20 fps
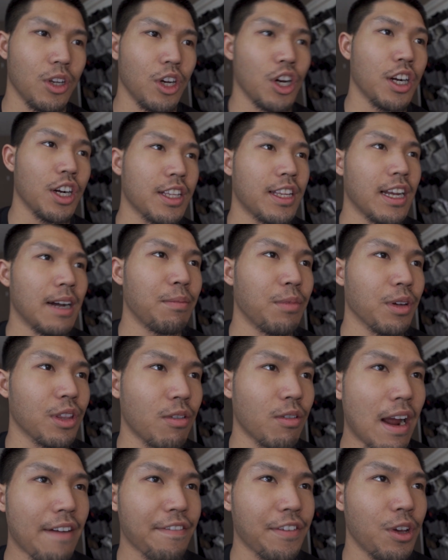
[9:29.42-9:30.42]
hooked up with
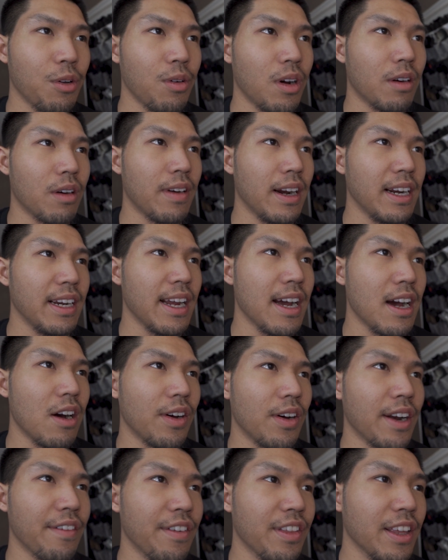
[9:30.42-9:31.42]
GraphQL right
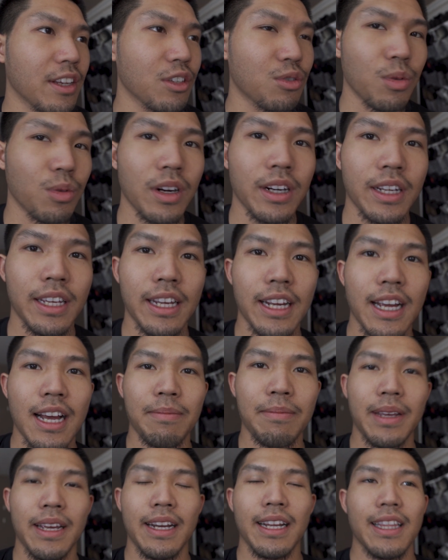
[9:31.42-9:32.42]
now and everything's working.
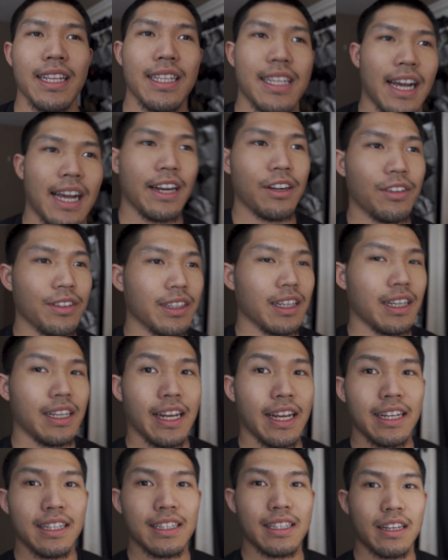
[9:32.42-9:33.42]
I'm getting the title and the
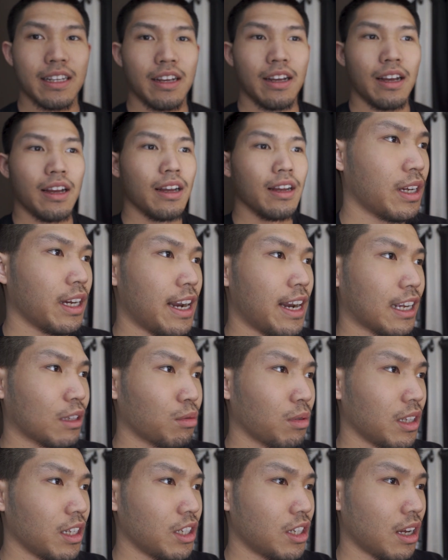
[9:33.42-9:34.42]
date to connect
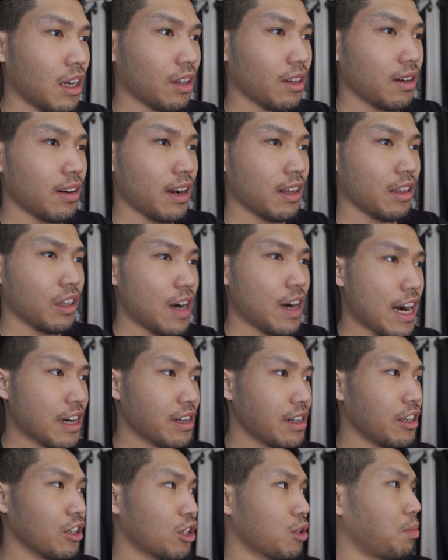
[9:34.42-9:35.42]
with each other and they're
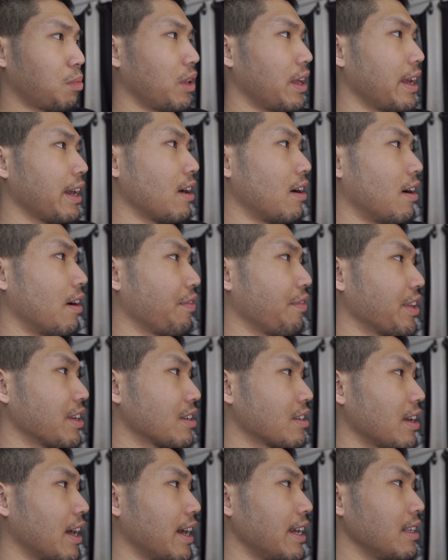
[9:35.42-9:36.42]
actually displaying on the
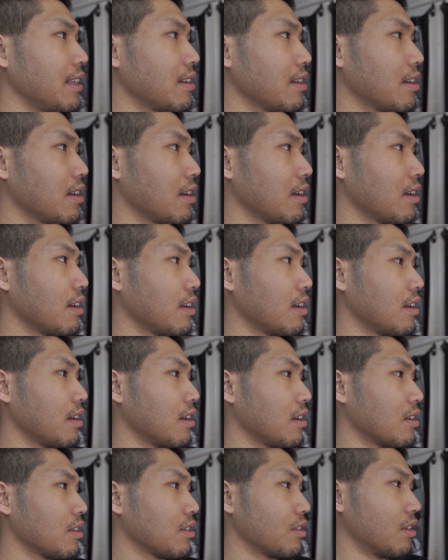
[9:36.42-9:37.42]
site.
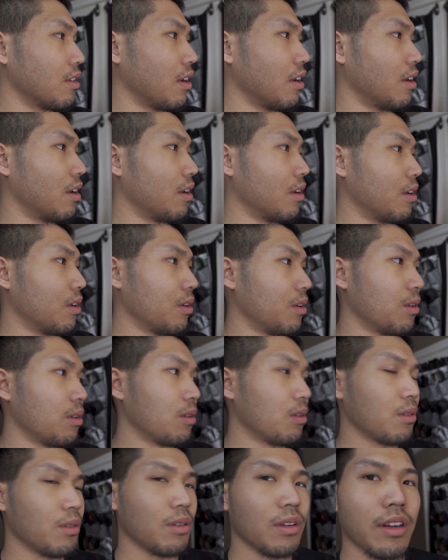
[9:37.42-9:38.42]

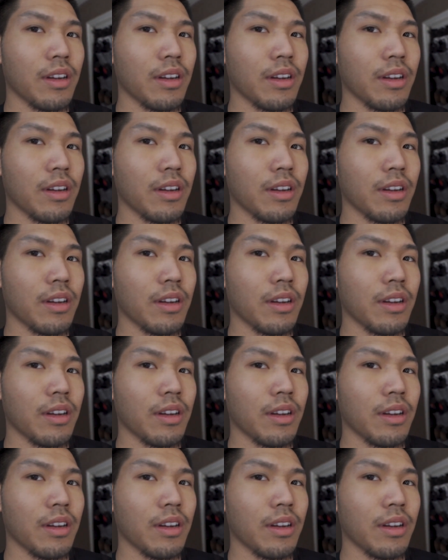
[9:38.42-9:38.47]
So